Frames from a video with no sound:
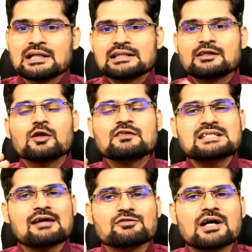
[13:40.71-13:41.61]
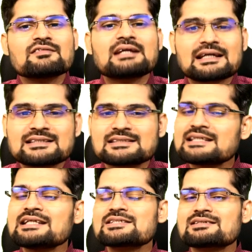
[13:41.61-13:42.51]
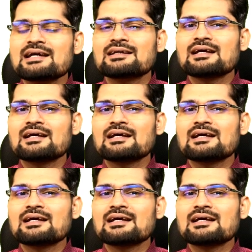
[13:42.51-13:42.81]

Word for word: They'll always have to have an exchange, right?